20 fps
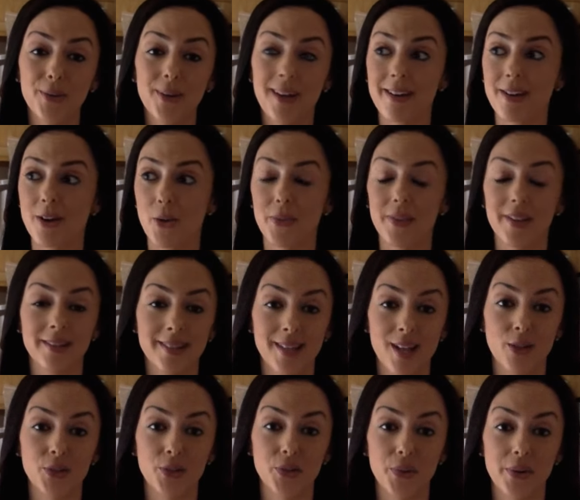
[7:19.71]
I know that
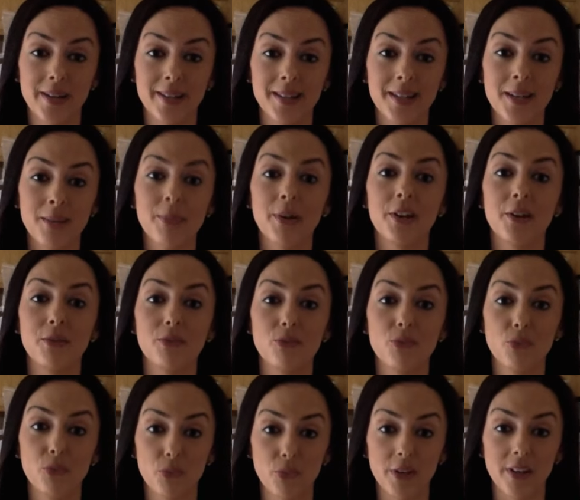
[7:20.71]
sounds crazy, but it
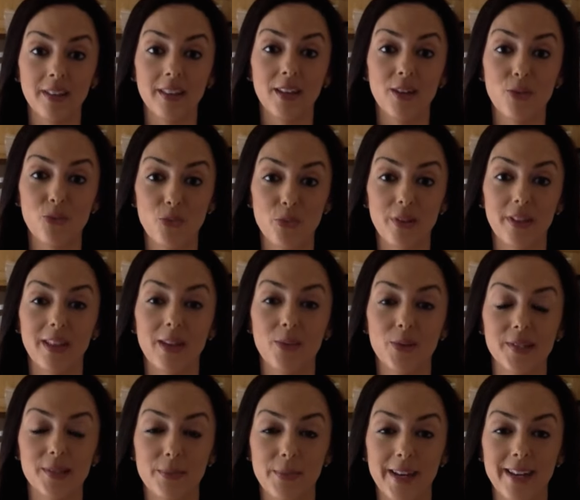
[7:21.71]
really, really
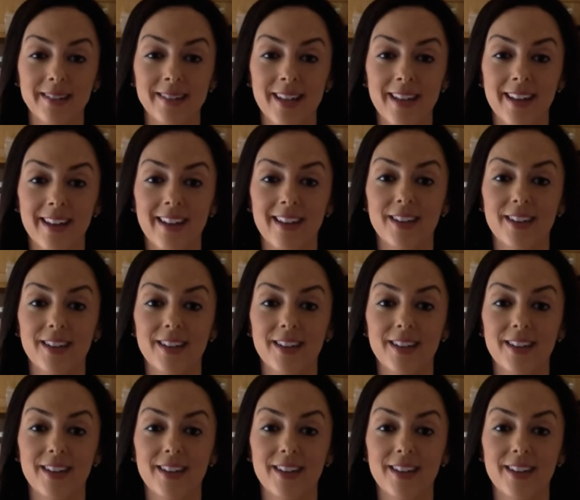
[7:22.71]
was amazing.